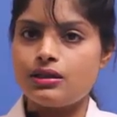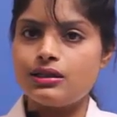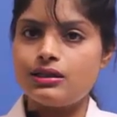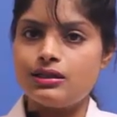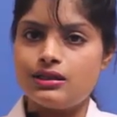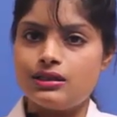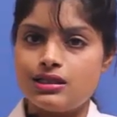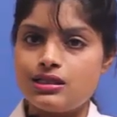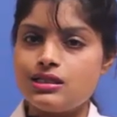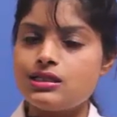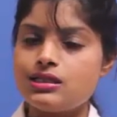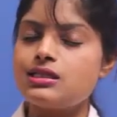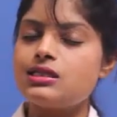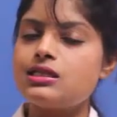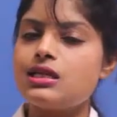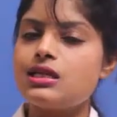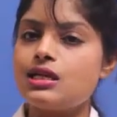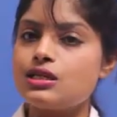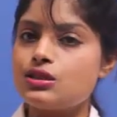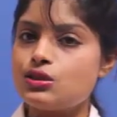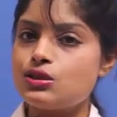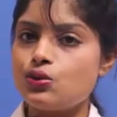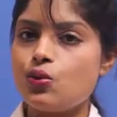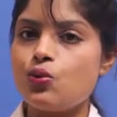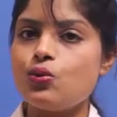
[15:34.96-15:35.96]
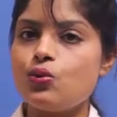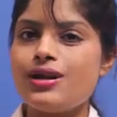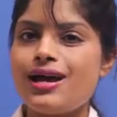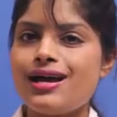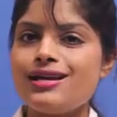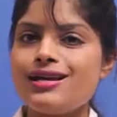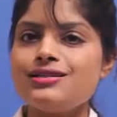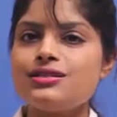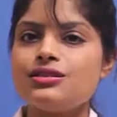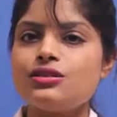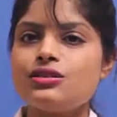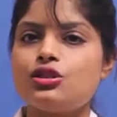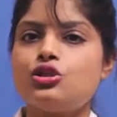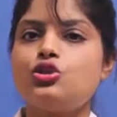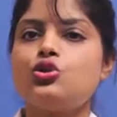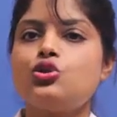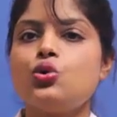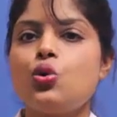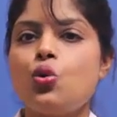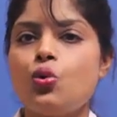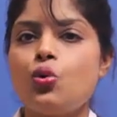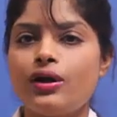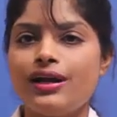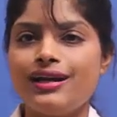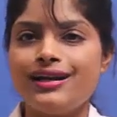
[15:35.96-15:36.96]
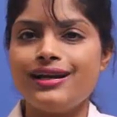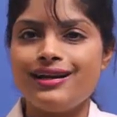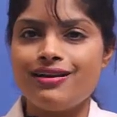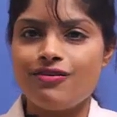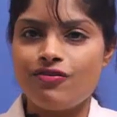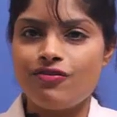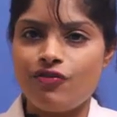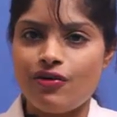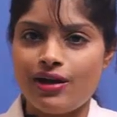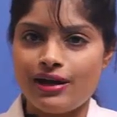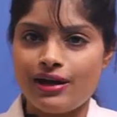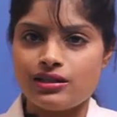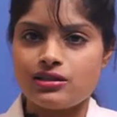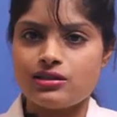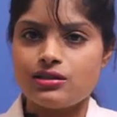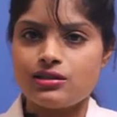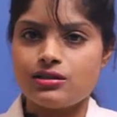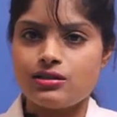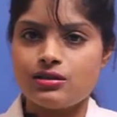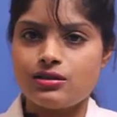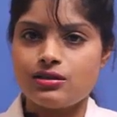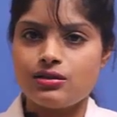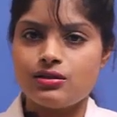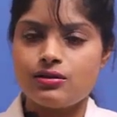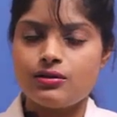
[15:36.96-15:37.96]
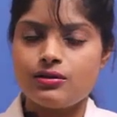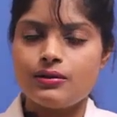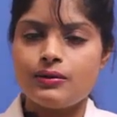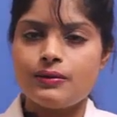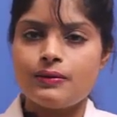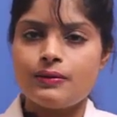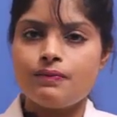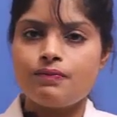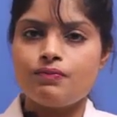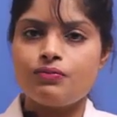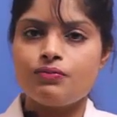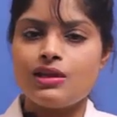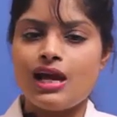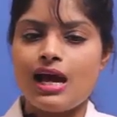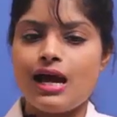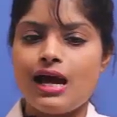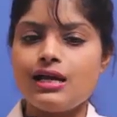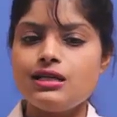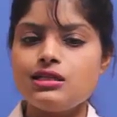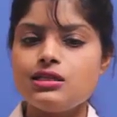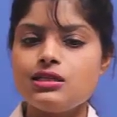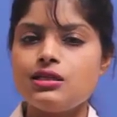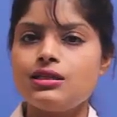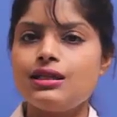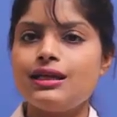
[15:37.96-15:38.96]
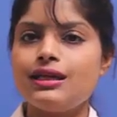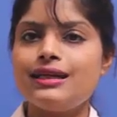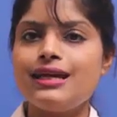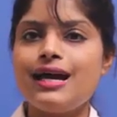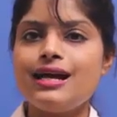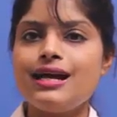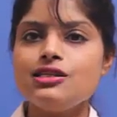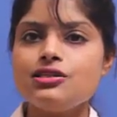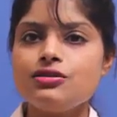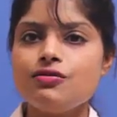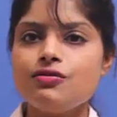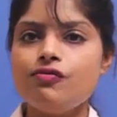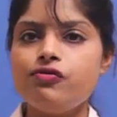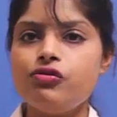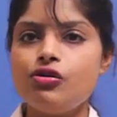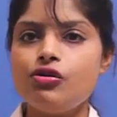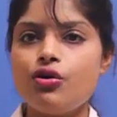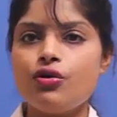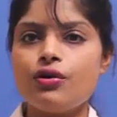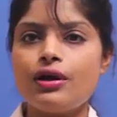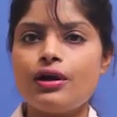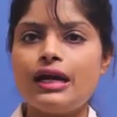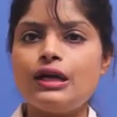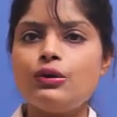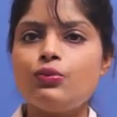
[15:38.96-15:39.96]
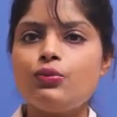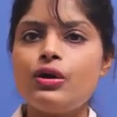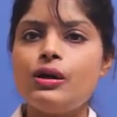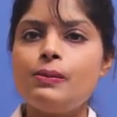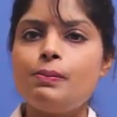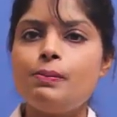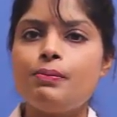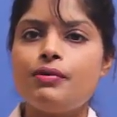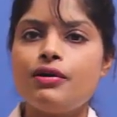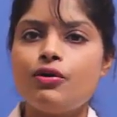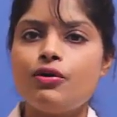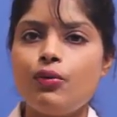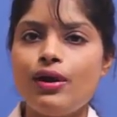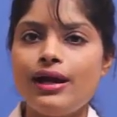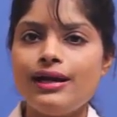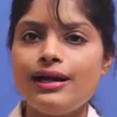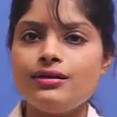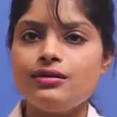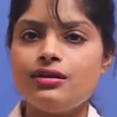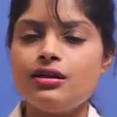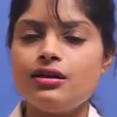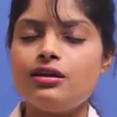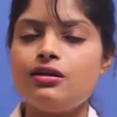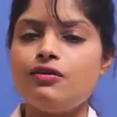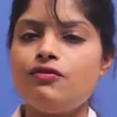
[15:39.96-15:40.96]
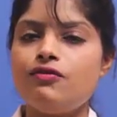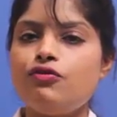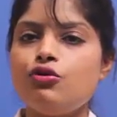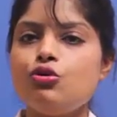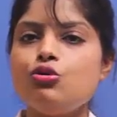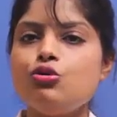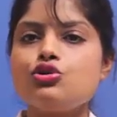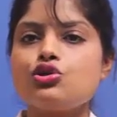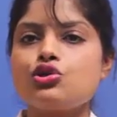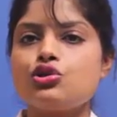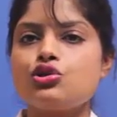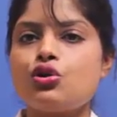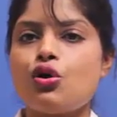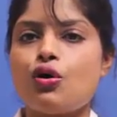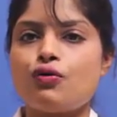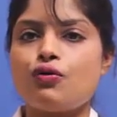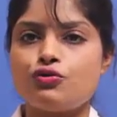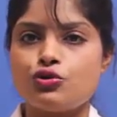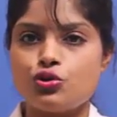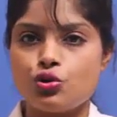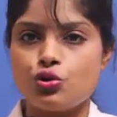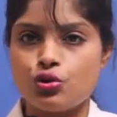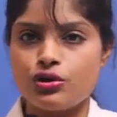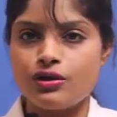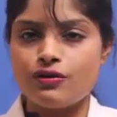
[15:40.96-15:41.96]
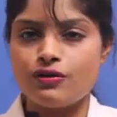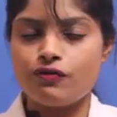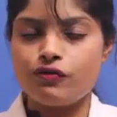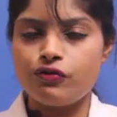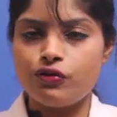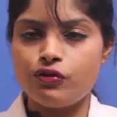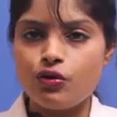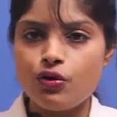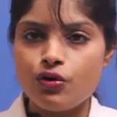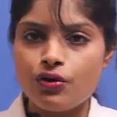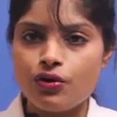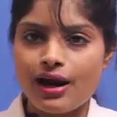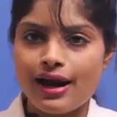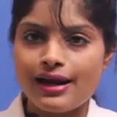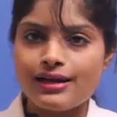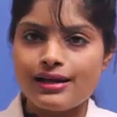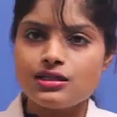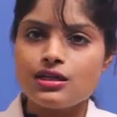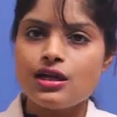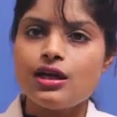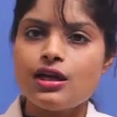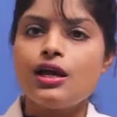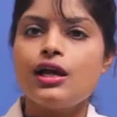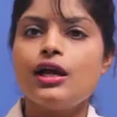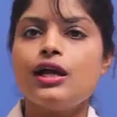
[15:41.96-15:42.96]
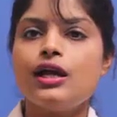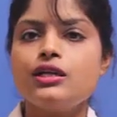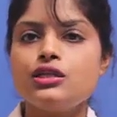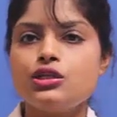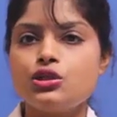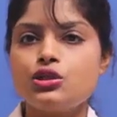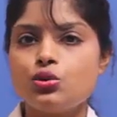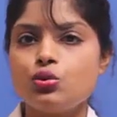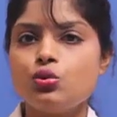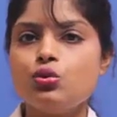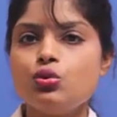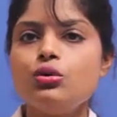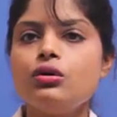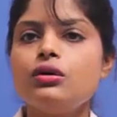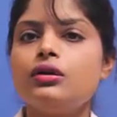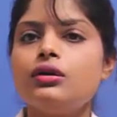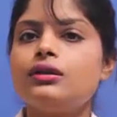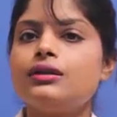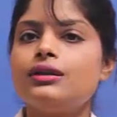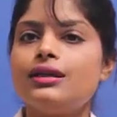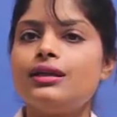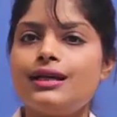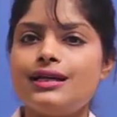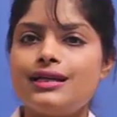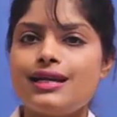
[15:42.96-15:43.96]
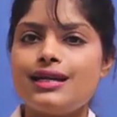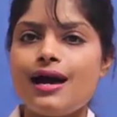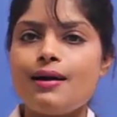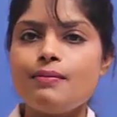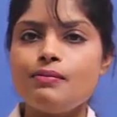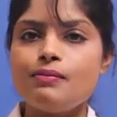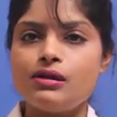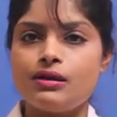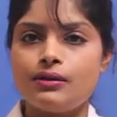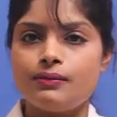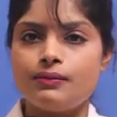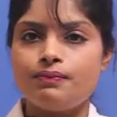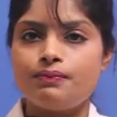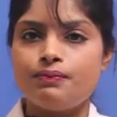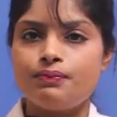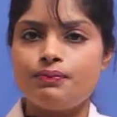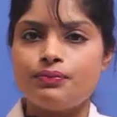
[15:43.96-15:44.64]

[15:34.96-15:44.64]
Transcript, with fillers: This is known as the choking effect, that the calcium fluoride will prevent the diffusion of sodium fluoride into the enamel.